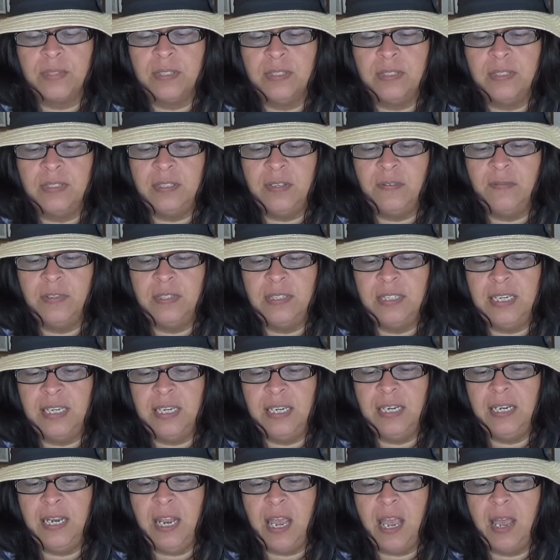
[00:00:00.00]

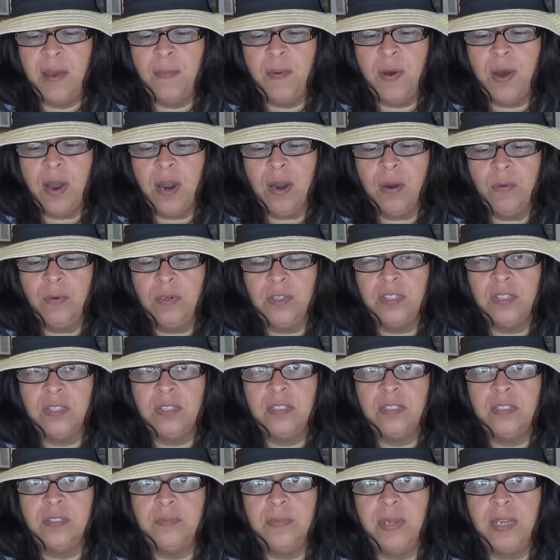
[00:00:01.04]
17 MR, which
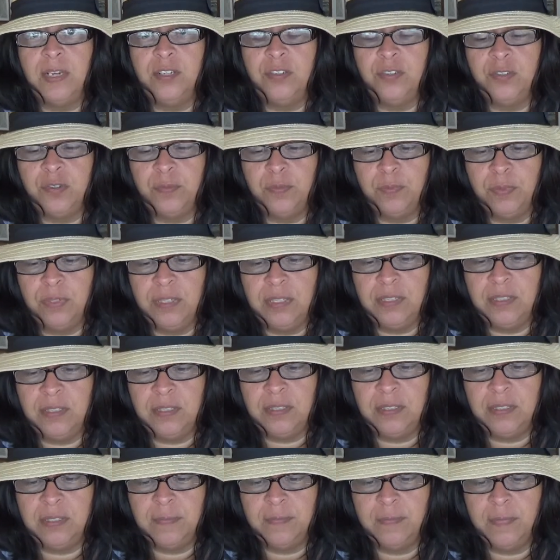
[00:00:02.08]
is manuscript
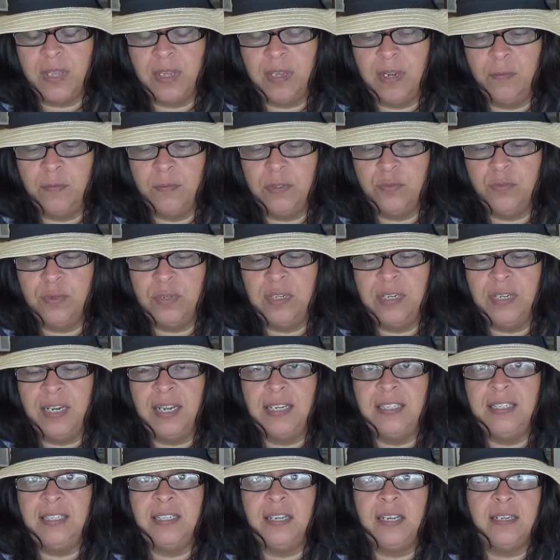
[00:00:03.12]
releases, and was written in
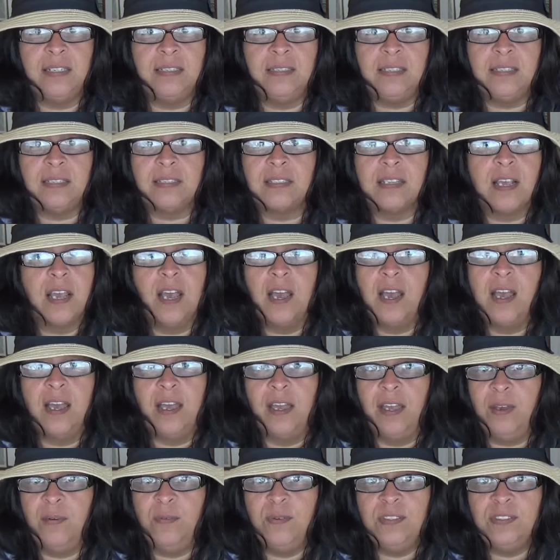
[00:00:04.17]
1896.
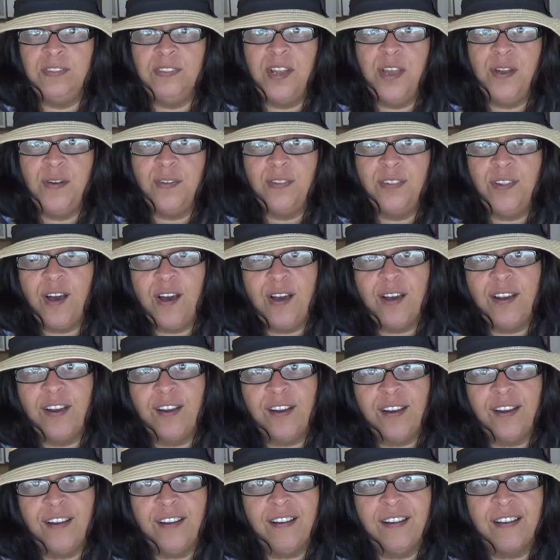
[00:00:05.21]
It was no
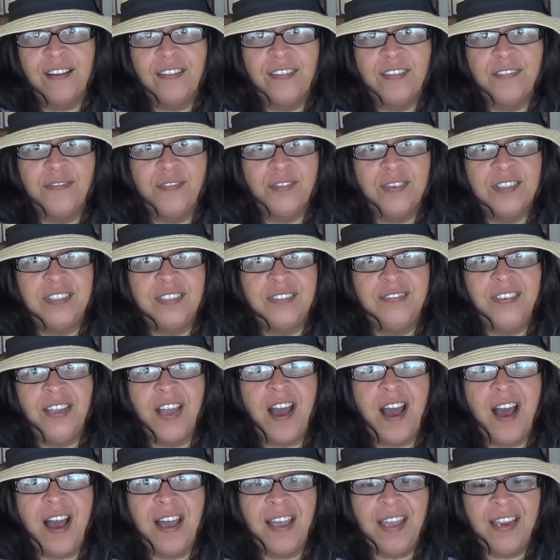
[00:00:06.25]
longer the voice of
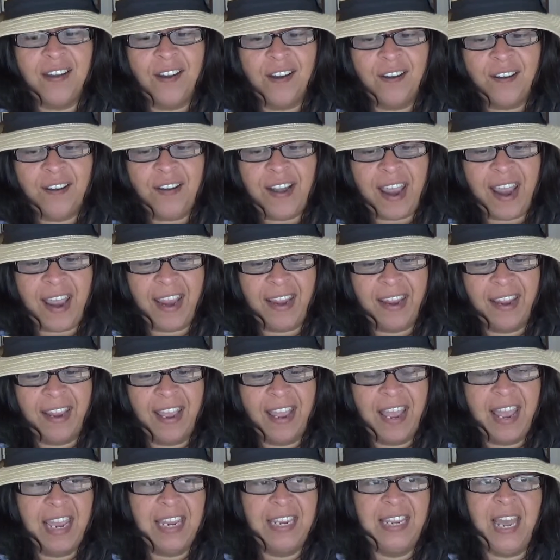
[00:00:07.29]
Yah in her day,
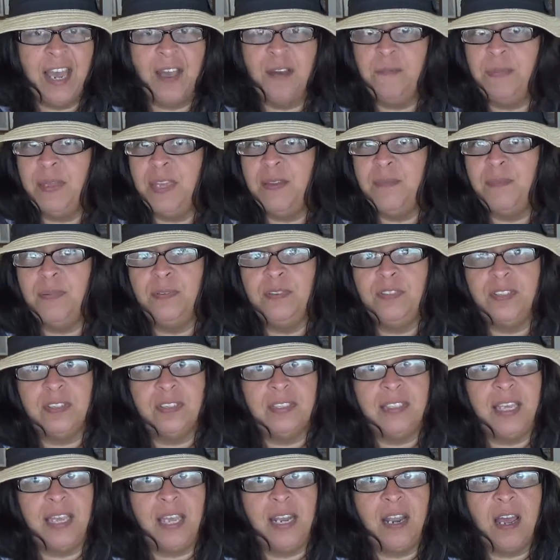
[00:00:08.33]
yet people
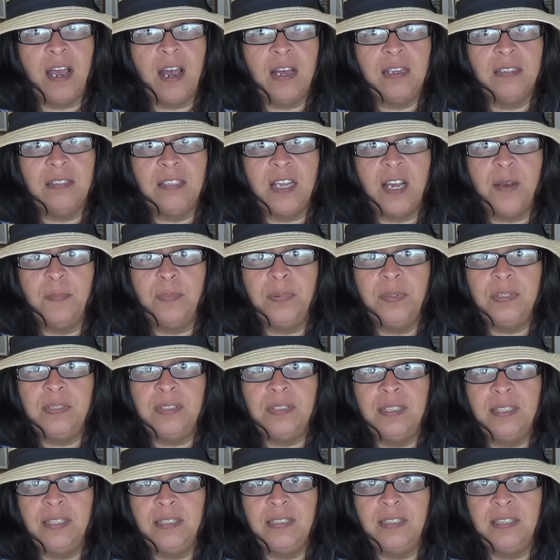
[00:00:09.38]
just cannot stop
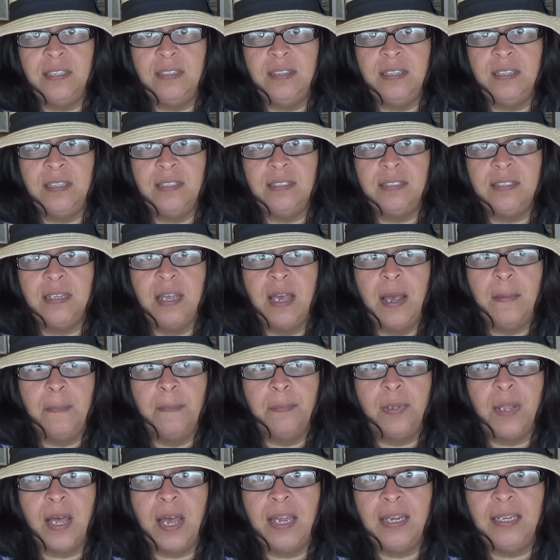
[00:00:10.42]
listening to these
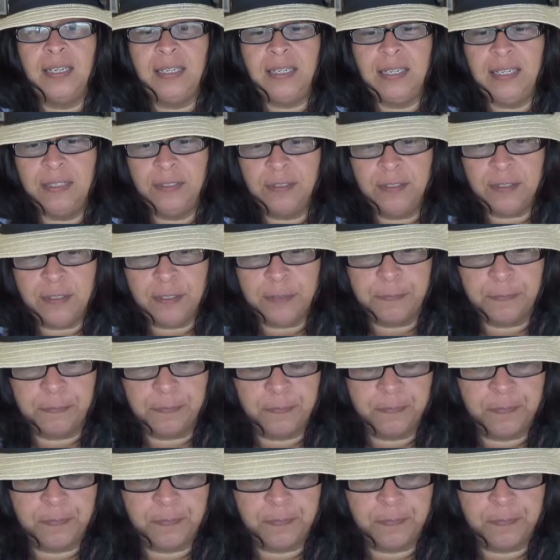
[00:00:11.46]
blind leaders.